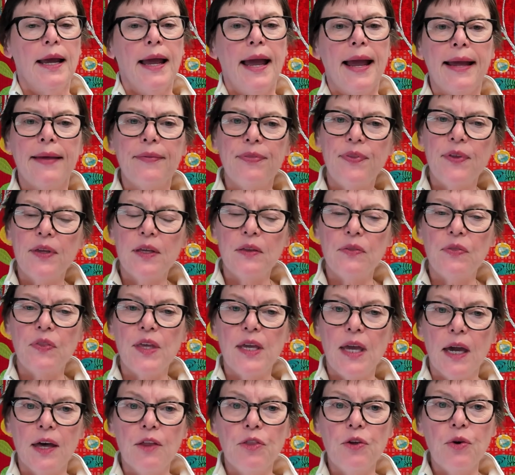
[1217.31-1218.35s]
And then
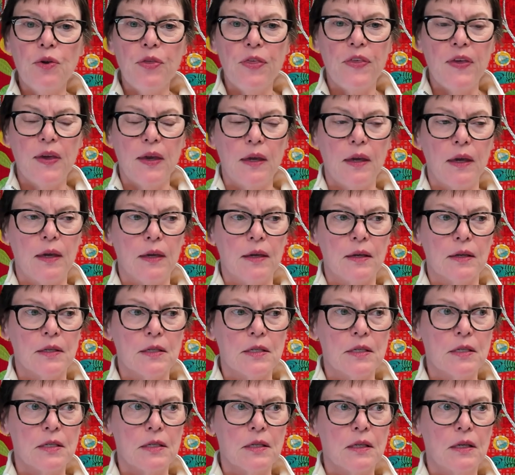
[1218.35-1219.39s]
the other thing
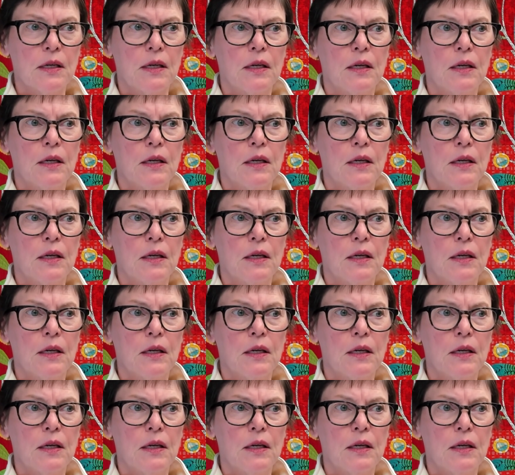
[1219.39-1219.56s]
is